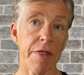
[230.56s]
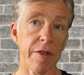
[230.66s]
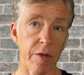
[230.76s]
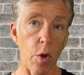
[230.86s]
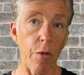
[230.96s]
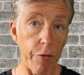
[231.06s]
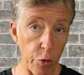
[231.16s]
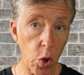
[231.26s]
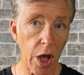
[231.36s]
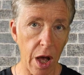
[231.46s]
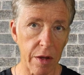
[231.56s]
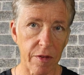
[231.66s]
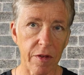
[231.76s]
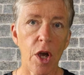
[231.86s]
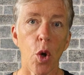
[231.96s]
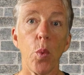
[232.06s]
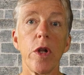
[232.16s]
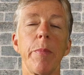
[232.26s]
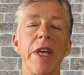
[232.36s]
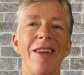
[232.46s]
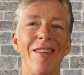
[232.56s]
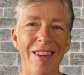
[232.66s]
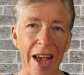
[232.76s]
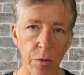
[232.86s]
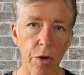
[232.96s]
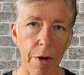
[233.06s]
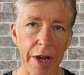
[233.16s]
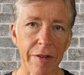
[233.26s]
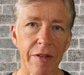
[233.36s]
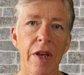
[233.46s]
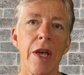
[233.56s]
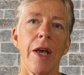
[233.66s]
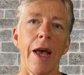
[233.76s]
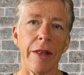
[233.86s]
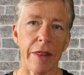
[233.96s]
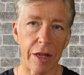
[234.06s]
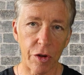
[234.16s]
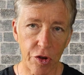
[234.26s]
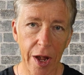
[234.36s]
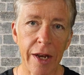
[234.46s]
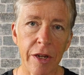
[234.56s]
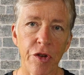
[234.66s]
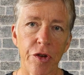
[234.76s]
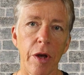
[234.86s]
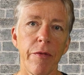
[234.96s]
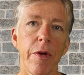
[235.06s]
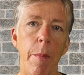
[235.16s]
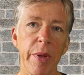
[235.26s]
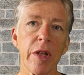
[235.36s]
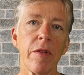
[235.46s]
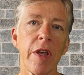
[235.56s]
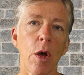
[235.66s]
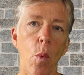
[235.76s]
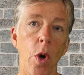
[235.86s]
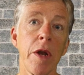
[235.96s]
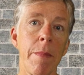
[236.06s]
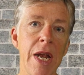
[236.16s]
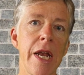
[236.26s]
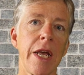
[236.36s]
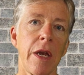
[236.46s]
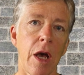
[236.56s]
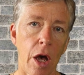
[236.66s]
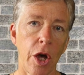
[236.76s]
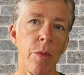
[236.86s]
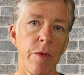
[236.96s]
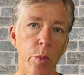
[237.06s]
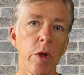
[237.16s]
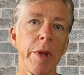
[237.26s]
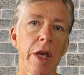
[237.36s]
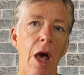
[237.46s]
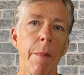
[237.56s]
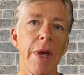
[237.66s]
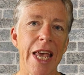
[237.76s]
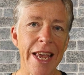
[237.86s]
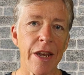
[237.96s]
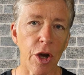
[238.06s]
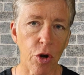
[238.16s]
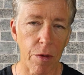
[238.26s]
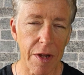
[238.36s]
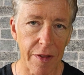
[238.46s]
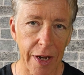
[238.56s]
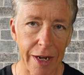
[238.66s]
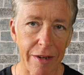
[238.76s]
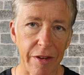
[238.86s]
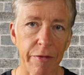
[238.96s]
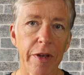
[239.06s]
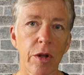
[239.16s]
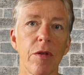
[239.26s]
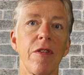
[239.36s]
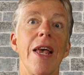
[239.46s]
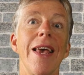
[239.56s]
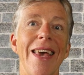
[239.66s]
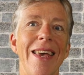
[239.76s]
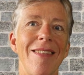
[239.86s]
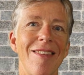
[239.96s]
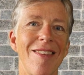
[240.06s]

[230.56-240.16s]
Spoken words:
this forecast will be downgraded, and the challenge of building 1 million homes will become increasingly difficult, it